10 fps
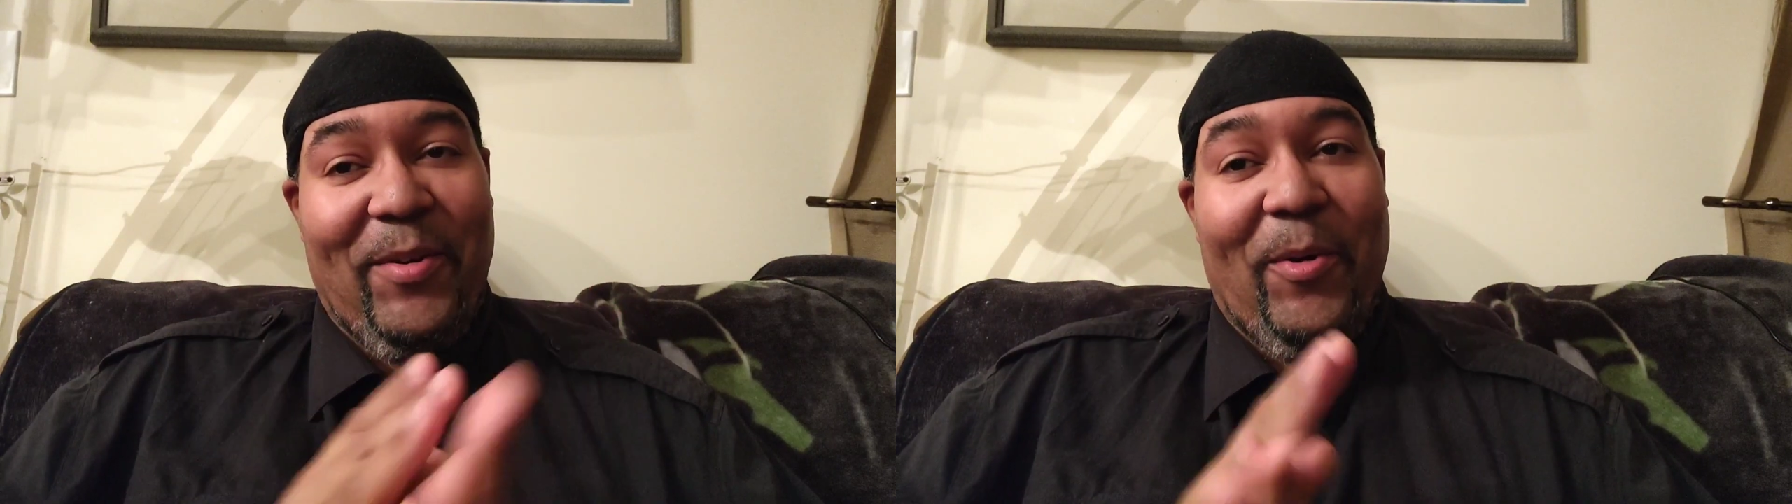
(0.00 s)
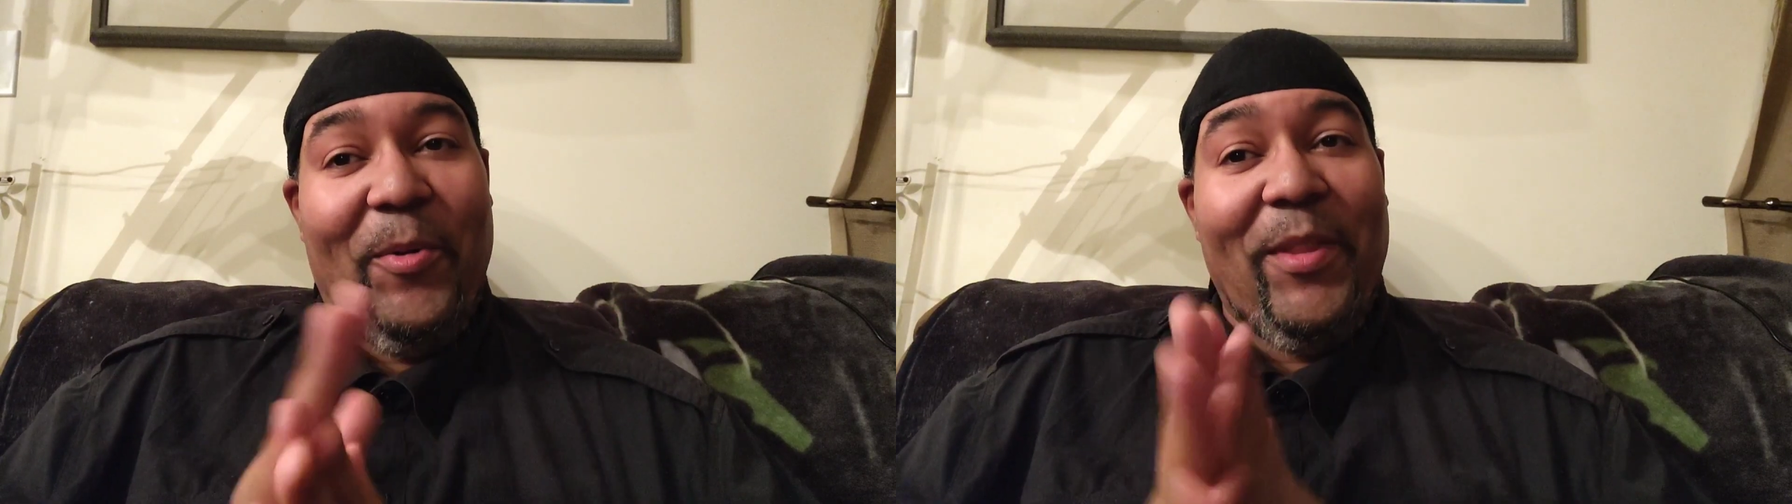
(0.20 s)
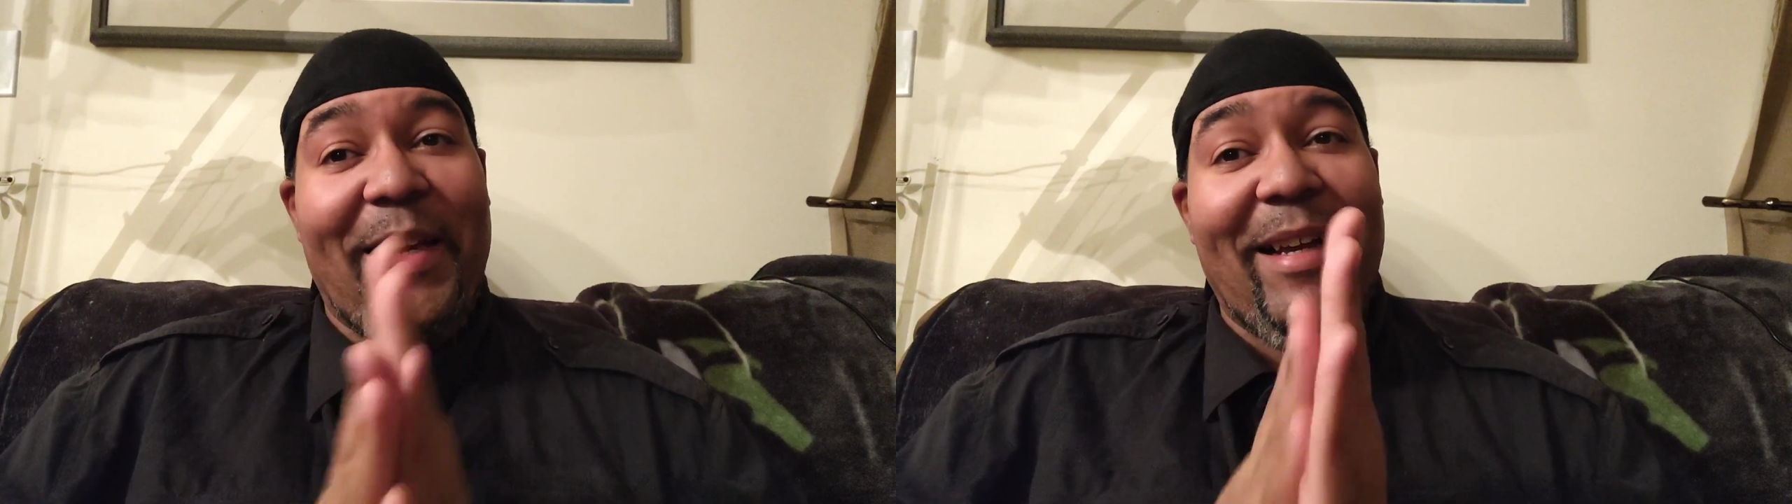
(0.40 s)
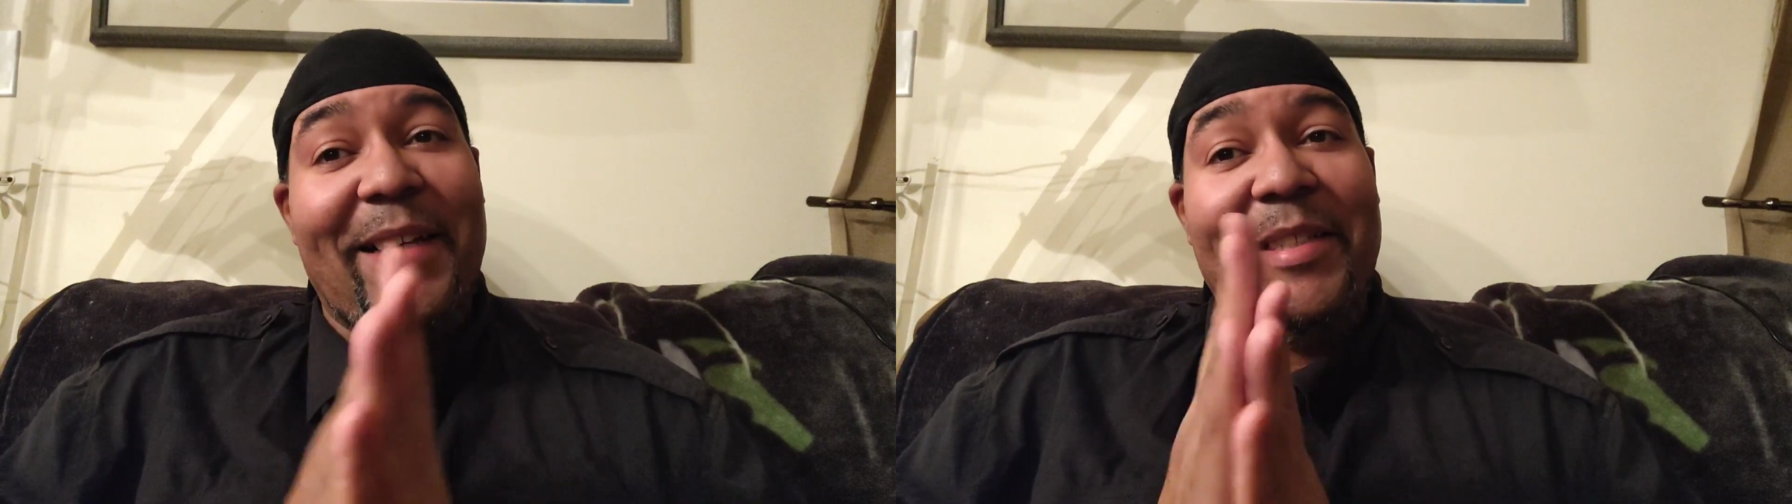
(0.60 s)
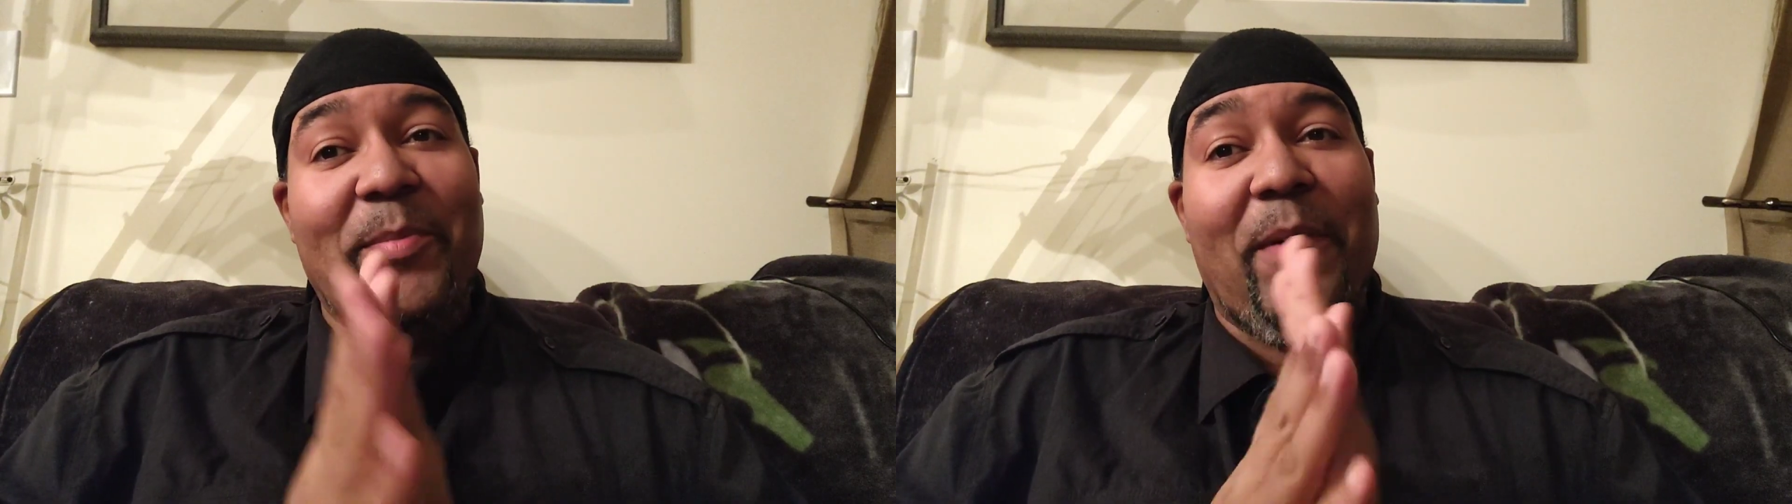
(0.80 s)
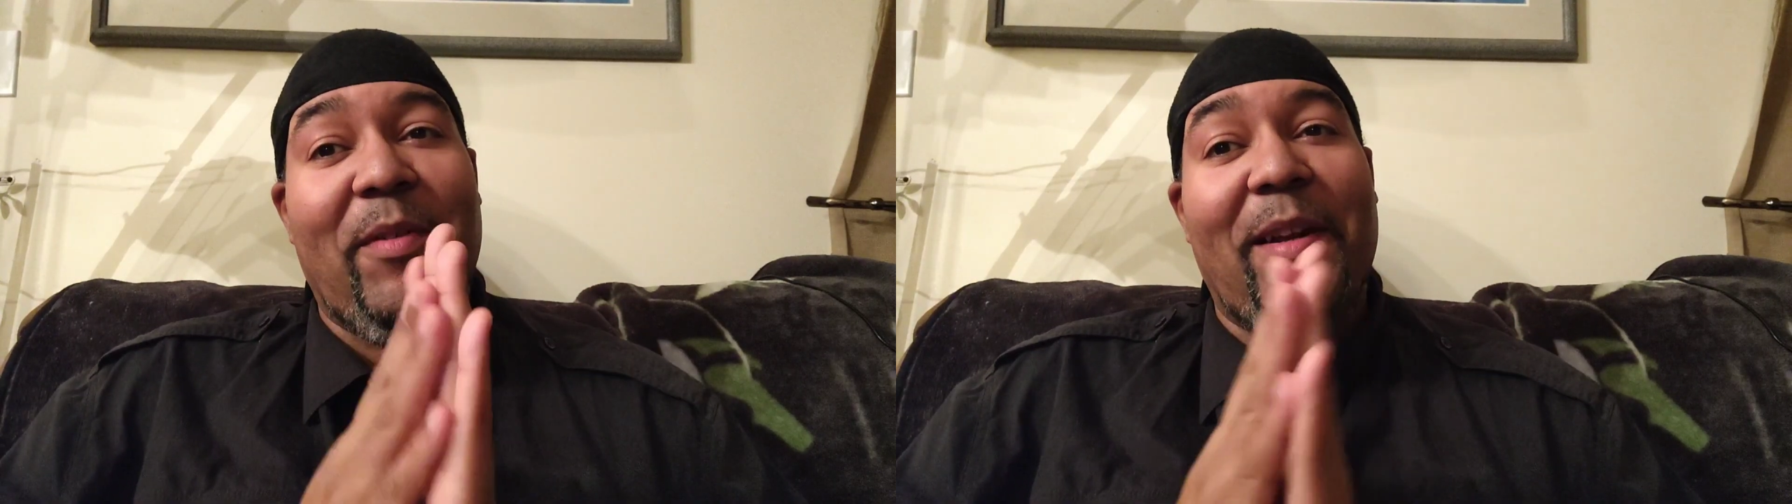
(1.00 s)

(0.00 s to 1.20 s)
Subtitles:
on the cusp of